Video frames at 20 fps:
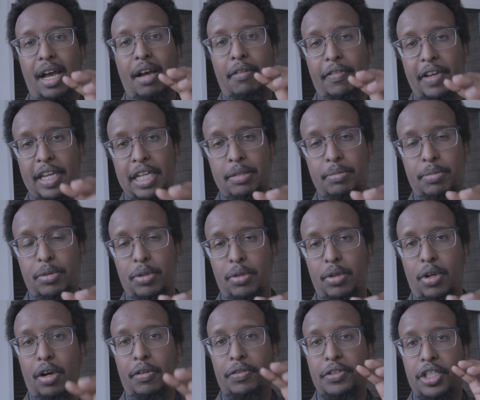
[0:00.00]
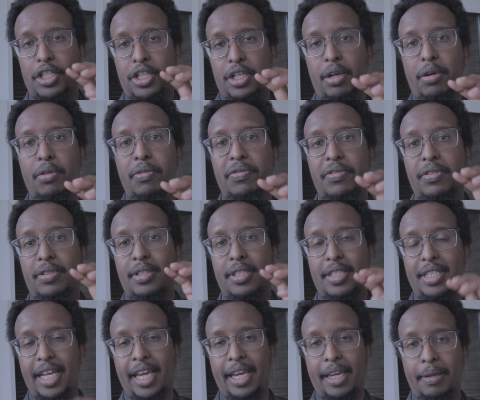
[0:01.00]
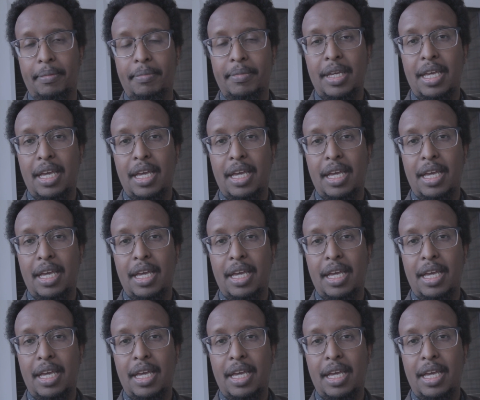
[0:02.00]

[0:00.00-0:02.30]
available off the shelf today.